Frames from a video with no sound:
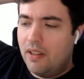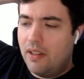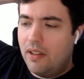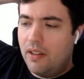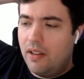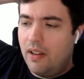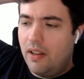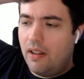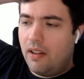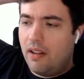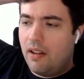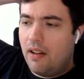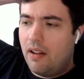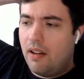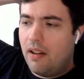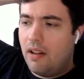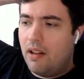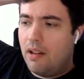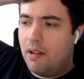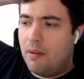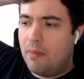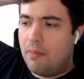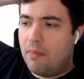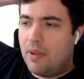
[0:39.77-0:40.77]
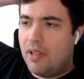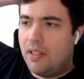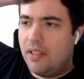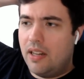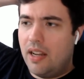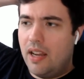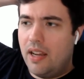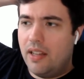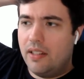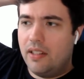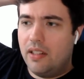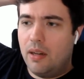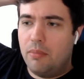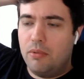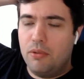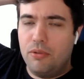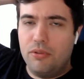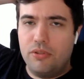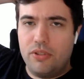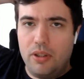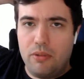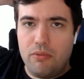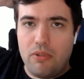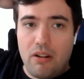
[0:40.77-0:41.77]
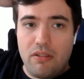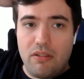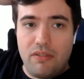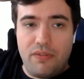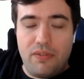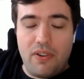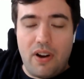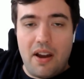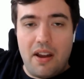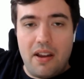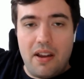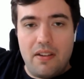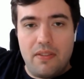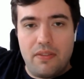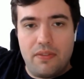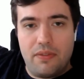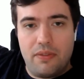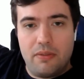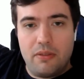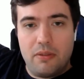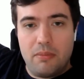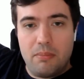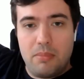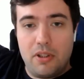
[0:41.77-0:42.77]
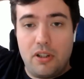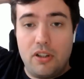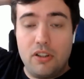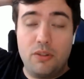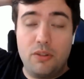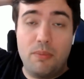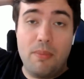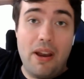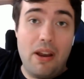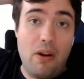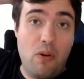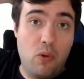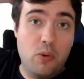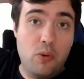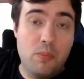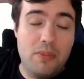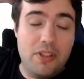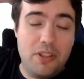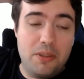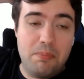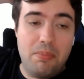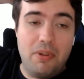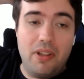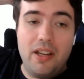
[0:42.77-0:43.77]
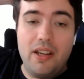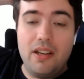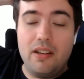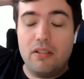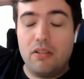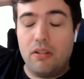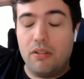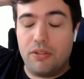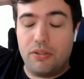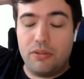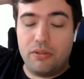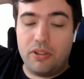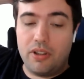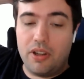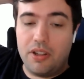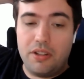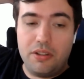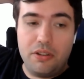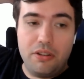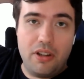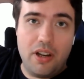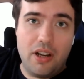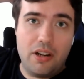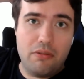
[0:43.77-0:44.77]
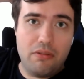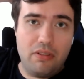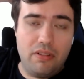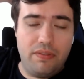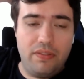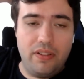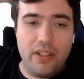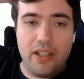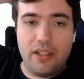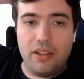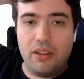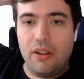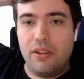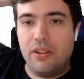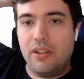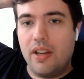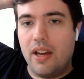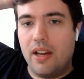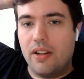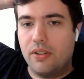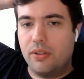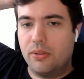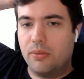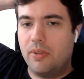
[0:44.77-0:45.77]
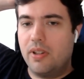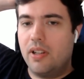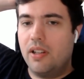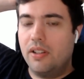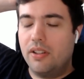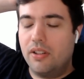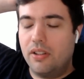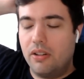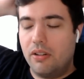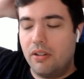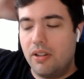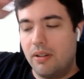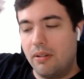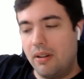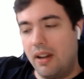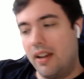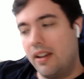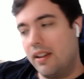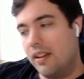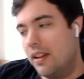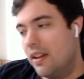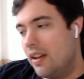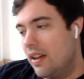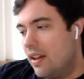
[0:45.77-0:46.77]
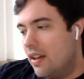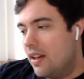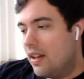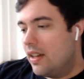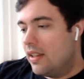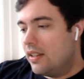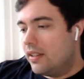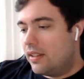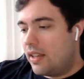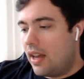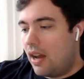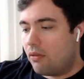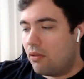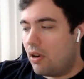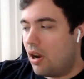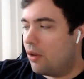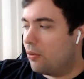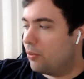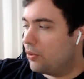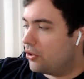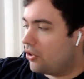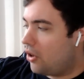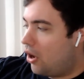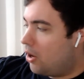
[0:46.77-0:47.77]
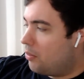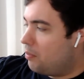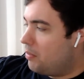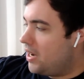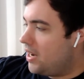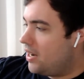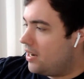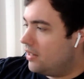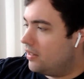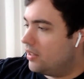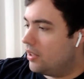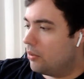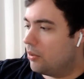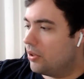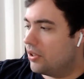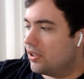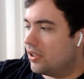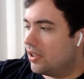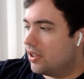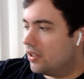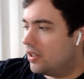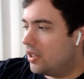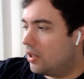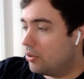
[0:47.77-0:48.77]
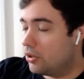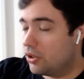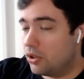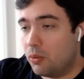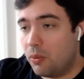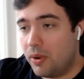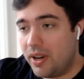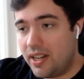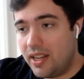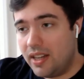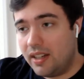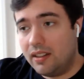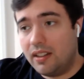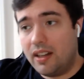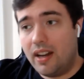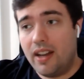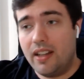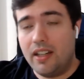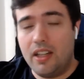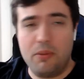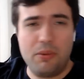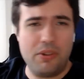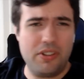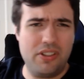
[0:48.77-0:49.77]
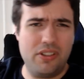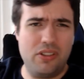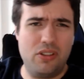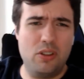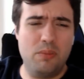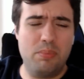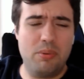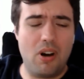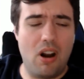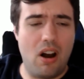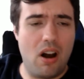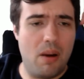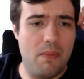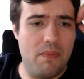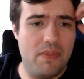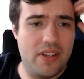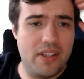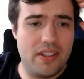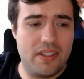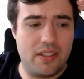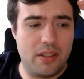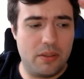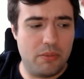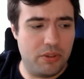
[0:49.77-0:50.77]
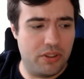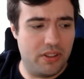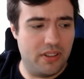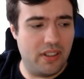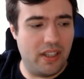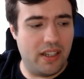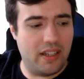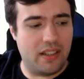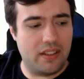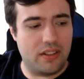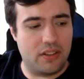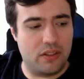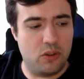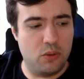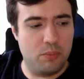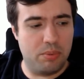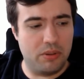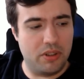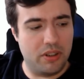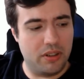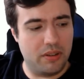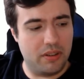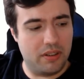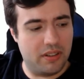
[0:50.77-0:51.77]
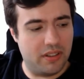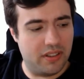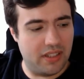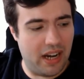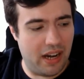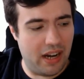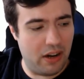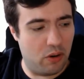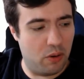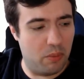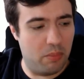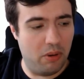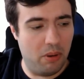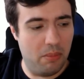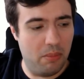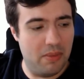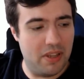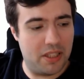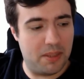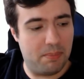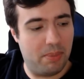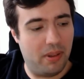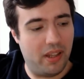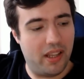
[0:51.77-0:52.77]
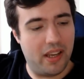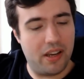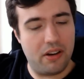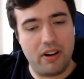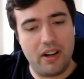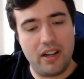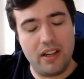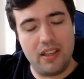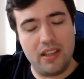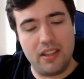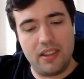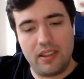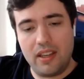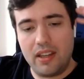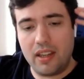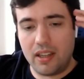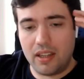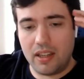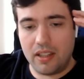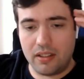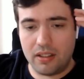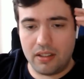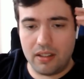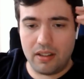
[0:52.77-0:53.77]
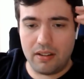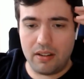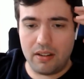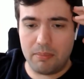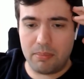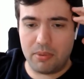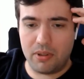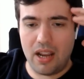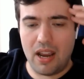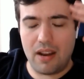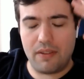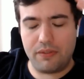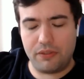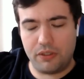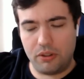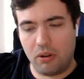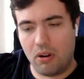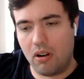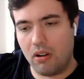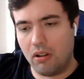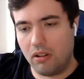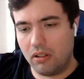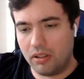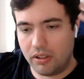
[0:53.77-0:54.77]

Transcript: and then I ended up losing round 5 because of my own misplay. Also, you got to reflect on that as well. That round was on me. There was a winning line. It wasn't super obvious. It wasn't like a super terrible misplay or anything. But after all,